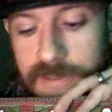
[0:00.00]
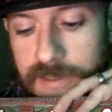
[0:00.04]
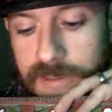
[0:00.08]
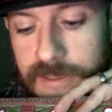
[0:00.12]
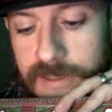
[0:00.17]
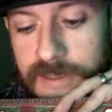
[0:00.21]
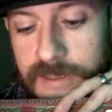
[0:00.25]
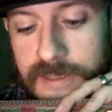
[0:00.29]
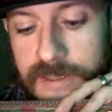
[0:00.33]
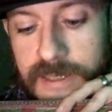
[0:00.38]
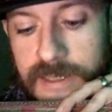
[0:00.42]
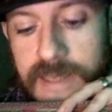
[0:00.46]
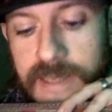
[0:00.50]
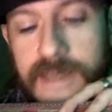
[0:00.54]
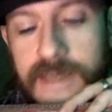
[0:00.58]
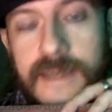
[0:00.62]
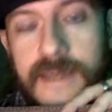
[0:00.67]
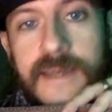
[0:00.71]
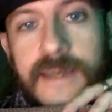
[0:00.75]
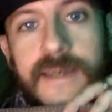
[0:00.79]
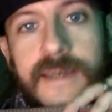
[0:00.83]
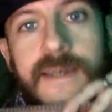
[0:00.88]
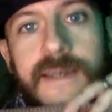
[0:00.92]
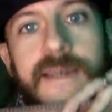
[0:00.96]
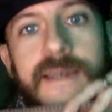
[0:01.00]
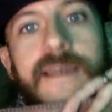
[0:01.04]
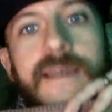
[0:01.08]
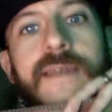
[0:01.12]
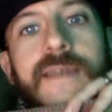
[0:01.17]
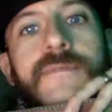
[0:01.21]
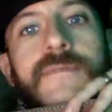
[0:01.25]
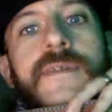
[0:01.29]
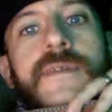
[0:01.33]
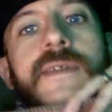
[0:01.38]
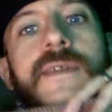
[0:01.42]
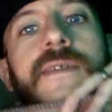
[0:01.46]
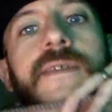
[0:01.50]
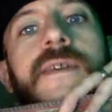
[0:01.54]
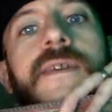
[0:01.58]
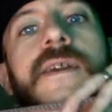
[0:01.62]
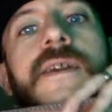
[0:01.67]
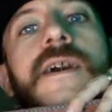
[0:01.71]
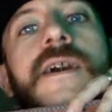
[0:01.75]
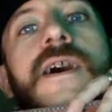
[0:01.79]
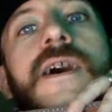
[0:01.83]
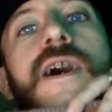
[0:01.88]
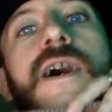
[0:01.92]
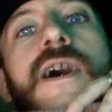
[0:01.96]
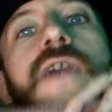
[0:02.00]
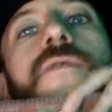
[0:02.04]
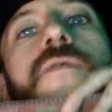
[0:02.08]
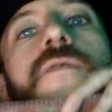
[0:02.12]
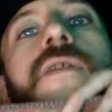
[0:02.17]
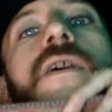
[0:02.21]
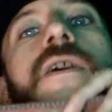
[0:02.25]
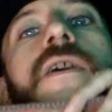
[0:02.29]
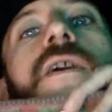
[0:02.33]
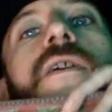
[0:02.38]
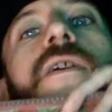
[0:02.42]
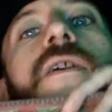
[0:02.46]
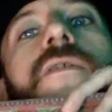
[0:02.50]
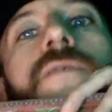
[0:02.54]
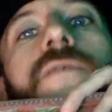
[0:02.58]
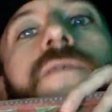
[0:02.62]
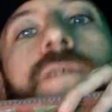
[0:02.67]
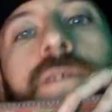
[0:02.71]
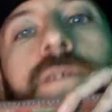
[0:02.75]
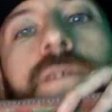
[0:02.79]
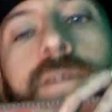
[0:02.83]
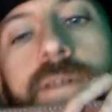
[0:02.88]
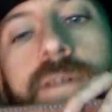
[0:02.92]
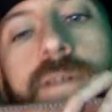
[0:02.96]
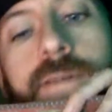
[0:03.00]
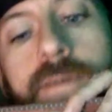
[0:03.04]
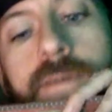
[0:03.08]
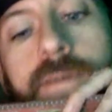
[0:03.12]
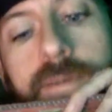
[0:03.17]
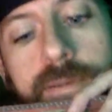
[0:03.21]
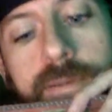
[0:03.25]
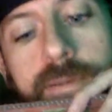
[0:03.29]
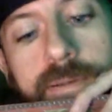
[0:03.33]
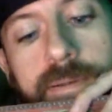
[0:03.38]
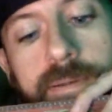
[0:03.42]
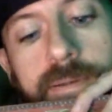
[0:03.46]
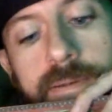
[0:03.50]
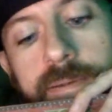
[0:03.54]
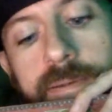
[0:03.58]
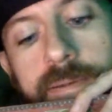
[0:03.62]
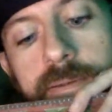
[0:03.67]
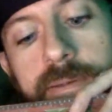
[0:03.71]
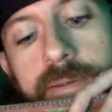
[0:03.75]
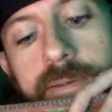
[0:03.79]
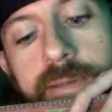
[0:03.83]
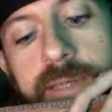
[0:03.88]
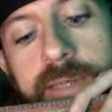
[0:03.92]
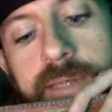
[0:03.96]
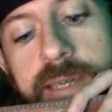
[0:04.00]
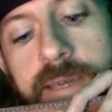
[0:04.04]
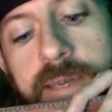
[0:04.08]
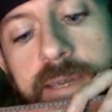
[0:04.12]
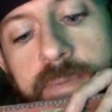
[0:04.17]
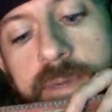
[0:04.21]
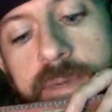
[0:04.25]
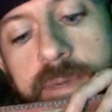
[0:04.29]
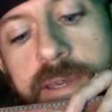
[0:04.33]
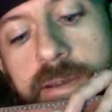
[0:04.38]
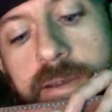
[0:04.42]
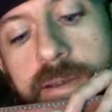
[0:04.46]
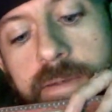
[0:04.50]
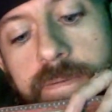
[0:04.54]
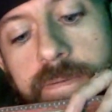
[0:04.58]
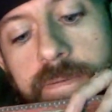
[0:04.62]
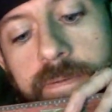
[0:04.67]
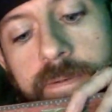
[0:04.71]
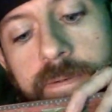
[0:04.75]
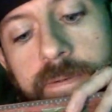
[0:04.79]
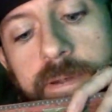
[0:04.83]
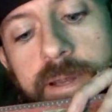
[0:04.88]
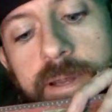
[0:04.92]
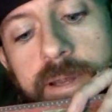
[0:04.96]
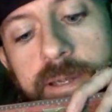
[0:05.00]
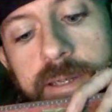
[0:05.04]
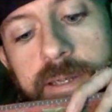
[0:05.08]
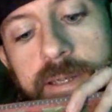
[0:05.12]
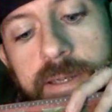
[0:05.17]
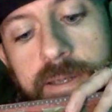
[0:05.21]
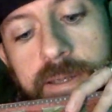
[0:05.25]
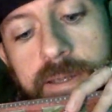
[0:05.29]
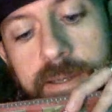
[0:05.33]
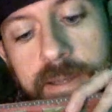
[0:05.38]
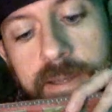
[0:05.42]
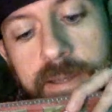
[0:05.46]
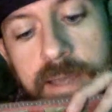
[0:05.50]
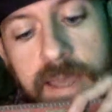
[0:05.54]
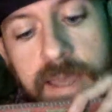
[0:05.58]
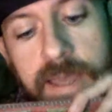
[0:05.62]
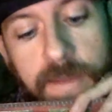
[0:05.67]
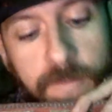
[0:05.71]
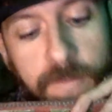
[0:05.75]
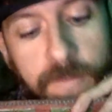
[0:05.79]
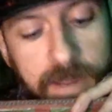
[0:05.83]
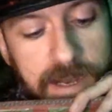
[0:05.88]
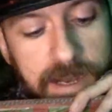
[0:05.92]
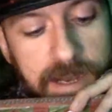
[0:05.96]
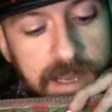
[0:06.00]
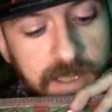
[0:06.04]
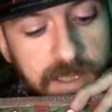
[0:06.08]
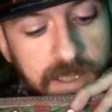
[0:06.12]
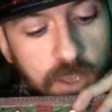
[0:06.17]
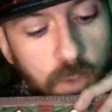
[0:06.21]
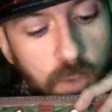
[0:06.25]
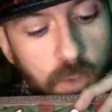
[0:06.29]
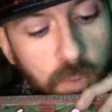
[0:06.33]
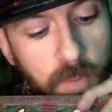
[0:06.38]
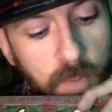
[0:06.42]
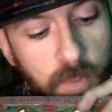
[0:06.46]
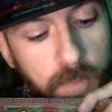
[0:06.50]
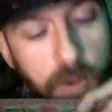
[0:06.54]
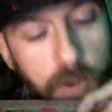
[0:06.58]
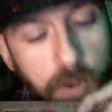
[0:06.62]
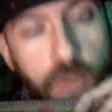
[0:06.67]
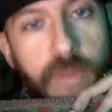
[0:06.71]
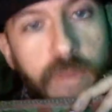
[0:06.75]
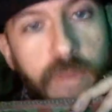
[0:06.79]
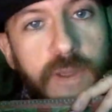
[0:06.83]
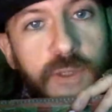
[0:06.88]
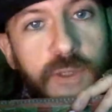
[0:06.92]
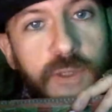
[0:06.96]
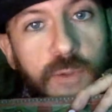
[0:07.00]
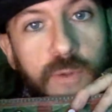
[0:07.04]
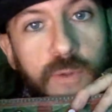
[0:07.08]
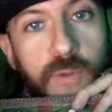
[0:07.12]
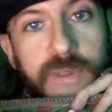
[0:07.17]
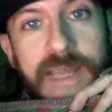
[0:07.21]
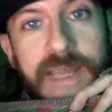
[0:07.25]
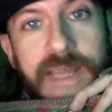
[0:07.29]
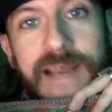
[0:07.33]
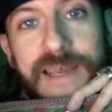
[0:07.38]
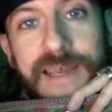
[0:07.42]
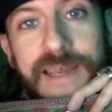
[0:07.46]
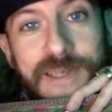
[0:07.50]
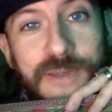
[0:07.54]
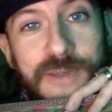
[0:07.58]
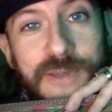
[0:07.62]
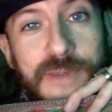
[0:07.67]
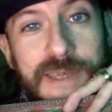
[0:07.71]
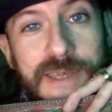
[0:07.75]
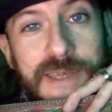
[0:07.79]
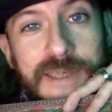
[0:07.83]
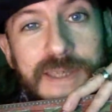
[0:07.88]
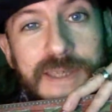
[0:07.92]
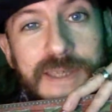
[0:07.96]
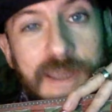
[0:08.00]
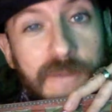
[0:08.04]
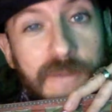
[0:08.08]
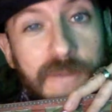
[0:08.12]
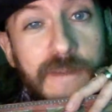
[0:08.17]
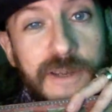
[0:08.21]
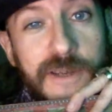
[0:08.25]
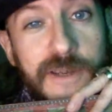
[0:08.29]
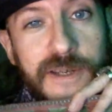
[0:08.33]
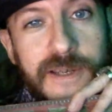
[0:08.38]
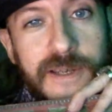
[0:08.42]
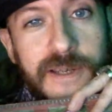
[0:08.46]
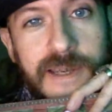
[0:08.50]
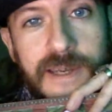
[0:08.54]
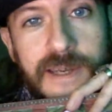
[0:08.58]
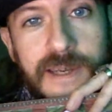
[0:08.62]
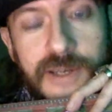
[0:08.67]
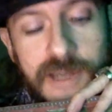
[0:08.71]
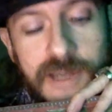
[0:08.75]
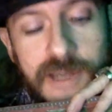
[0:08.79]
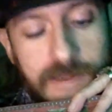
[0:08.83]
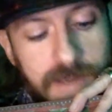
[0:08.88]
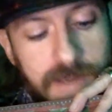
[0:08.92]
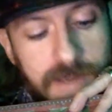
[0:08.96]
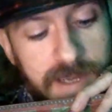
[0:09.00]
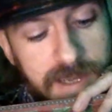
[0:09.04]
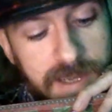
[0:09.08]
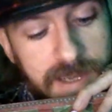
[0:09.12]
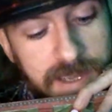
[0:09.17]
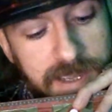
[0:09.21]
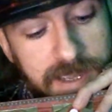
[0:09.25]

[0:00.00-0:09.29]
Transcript: Let's see. I'm going to lift this higher and higher and just take my head off. Alright. Right, let's open both these doors now. Let's do this efficiently, shall we?